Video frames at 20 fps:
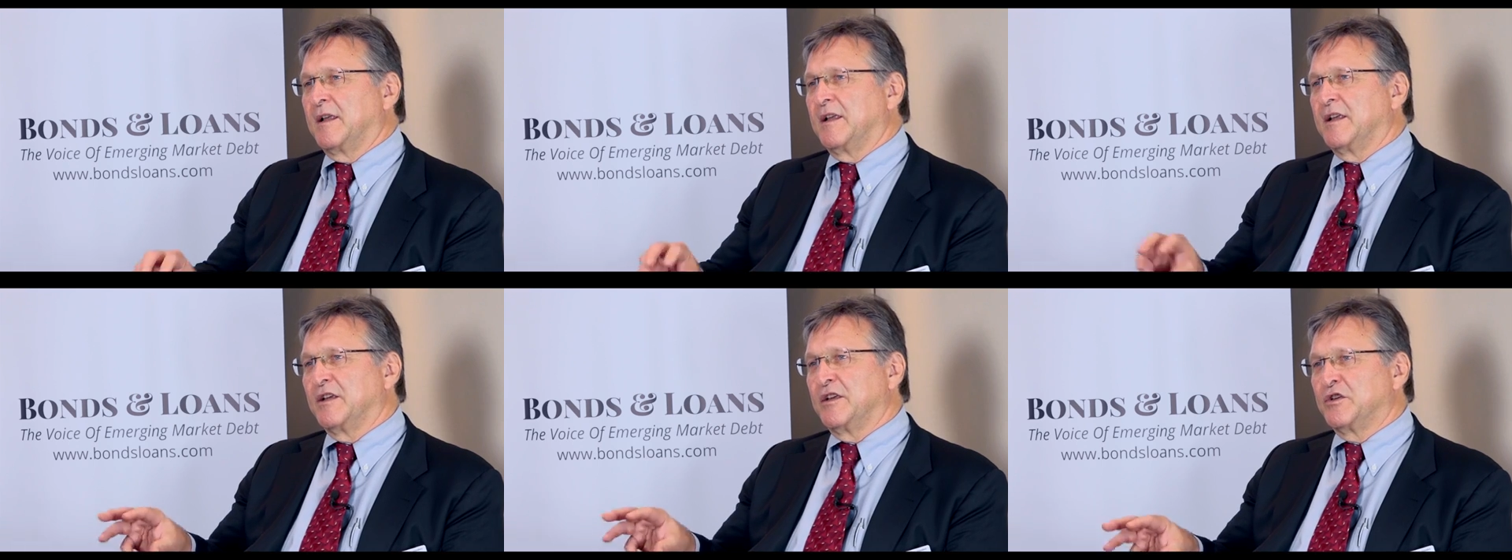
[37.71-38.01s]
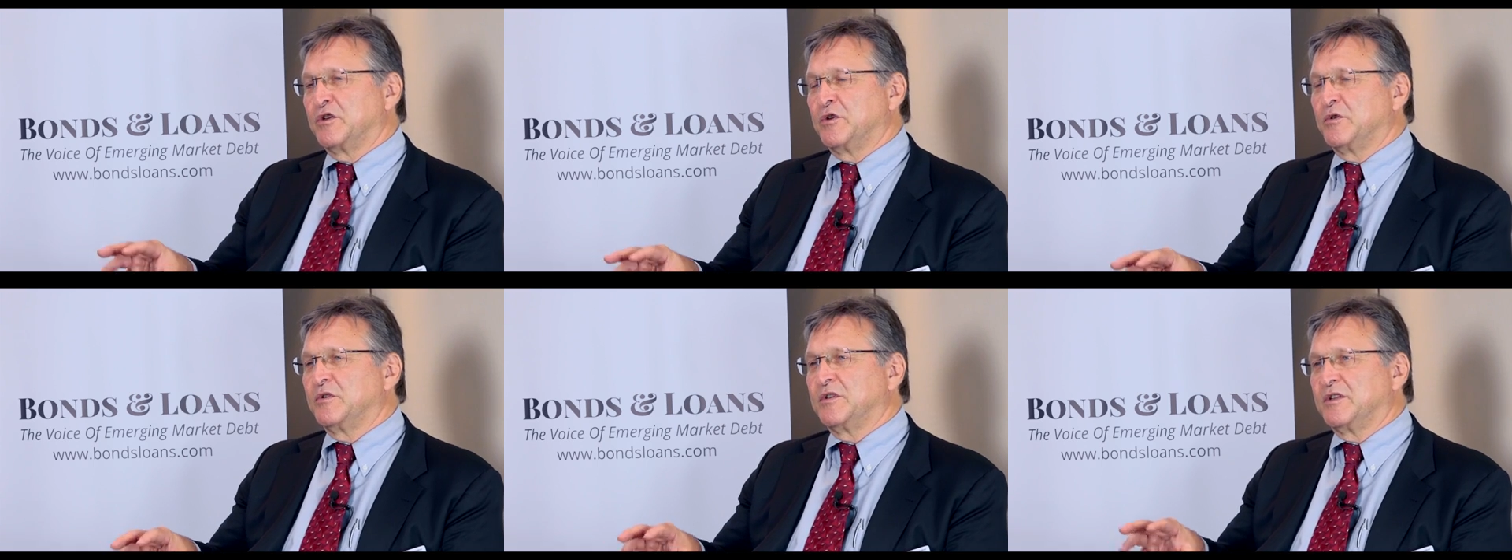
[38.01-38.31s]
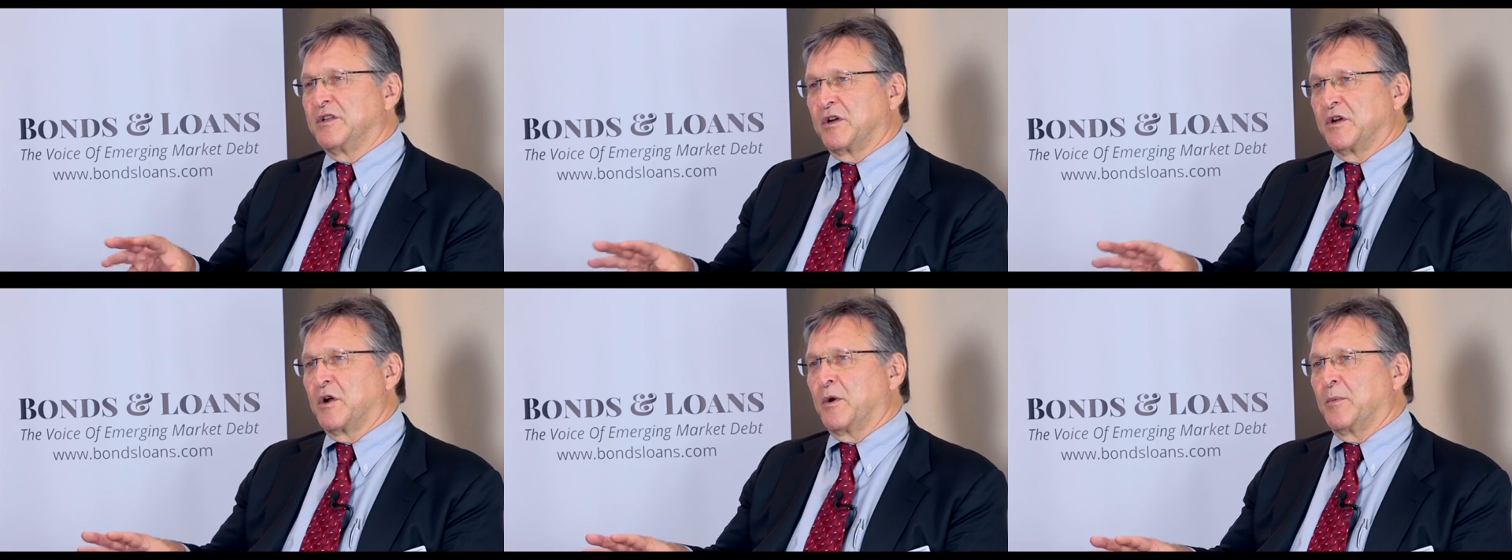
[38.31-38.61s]
issues
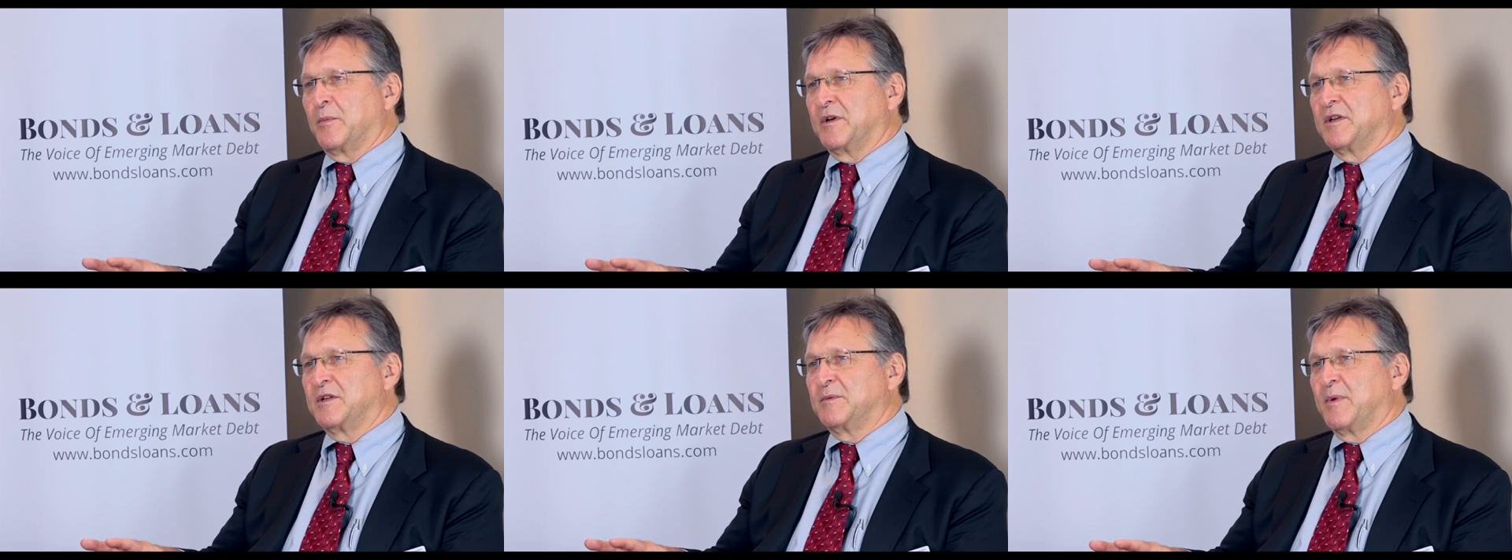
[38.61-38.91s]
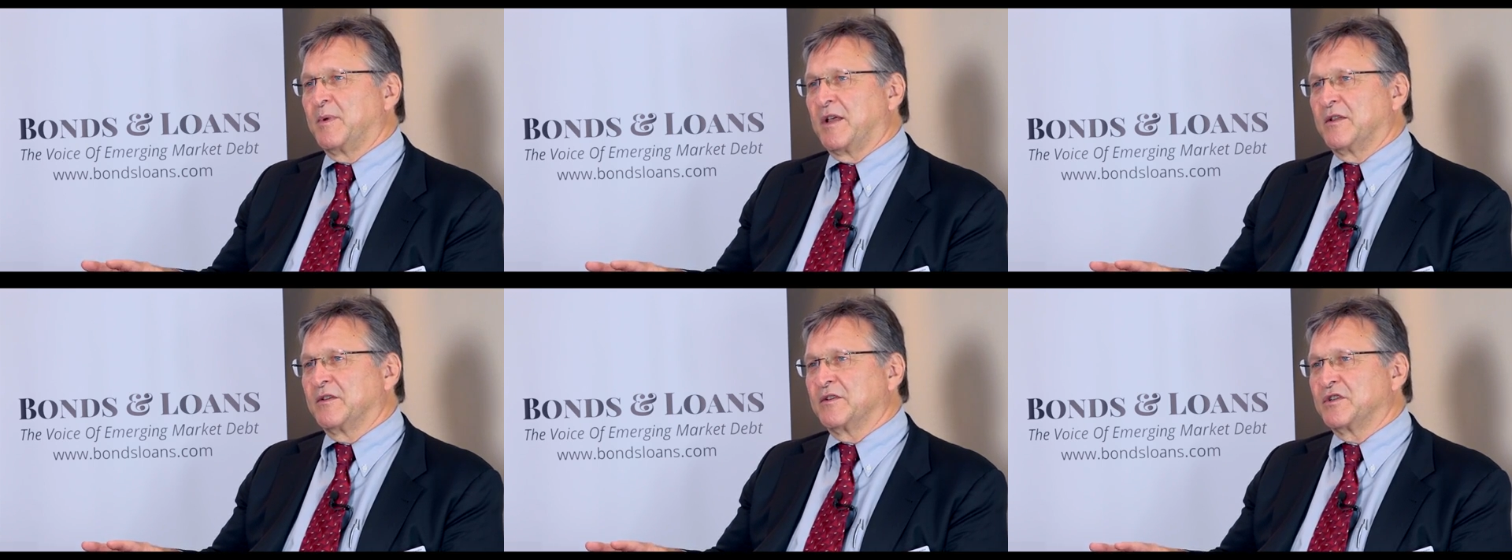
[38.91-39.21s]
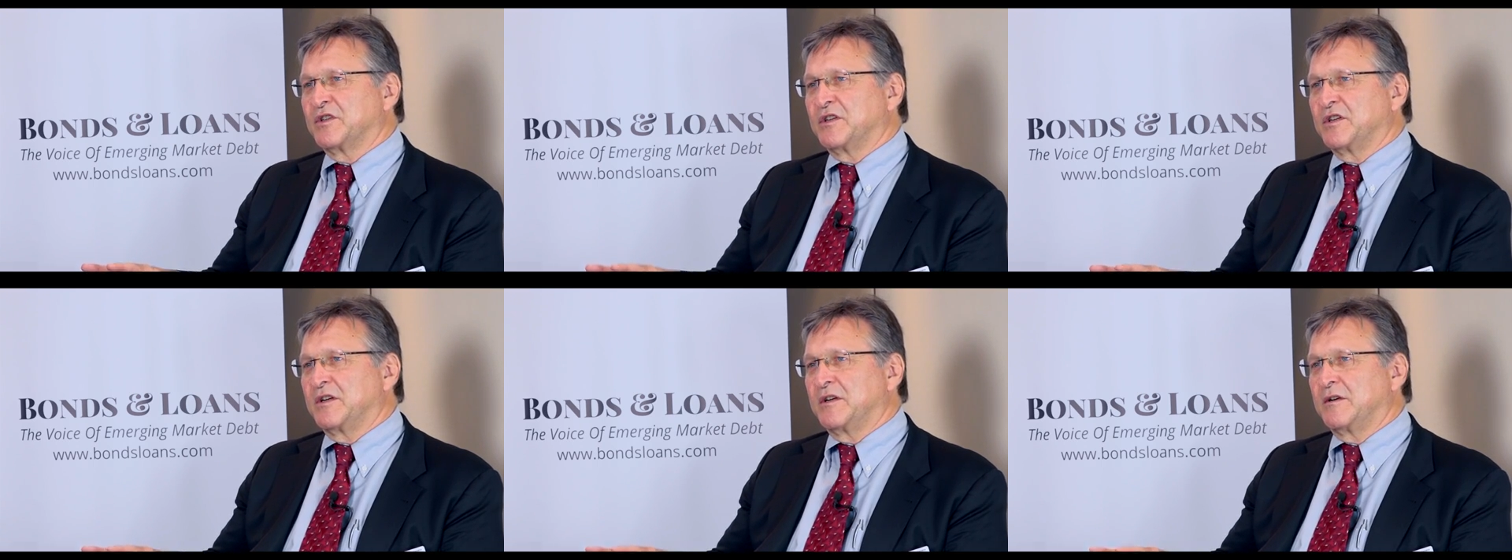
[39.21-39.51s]
and the company's
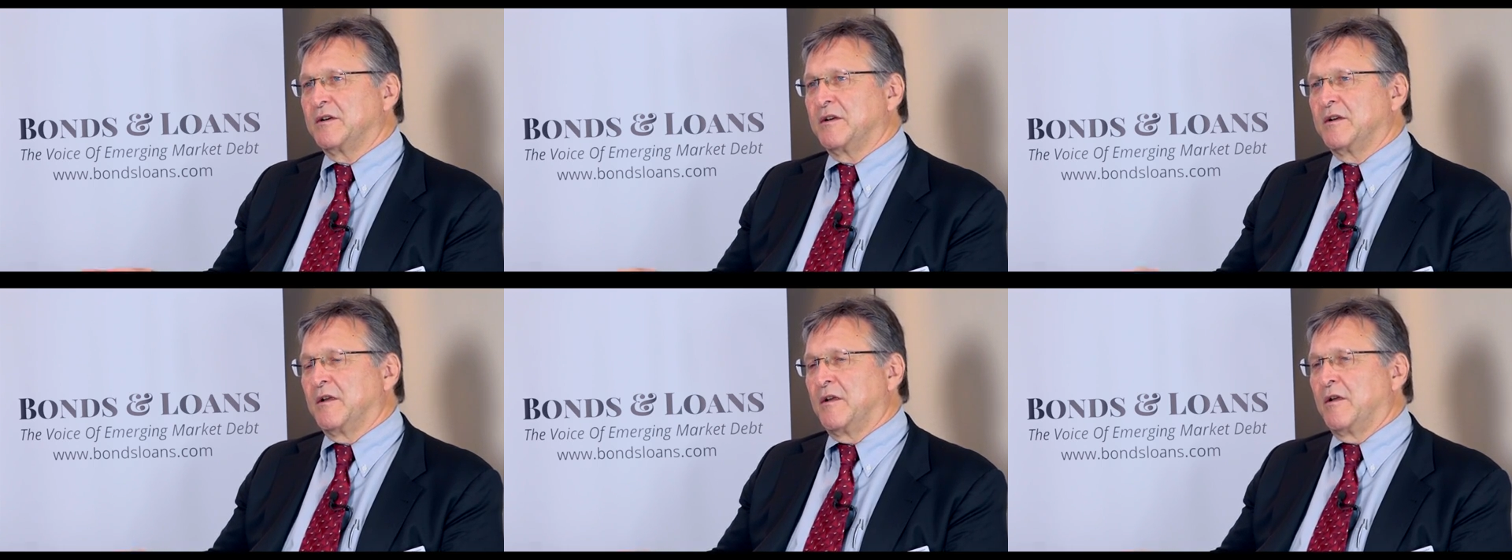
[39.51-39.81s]
balance sheet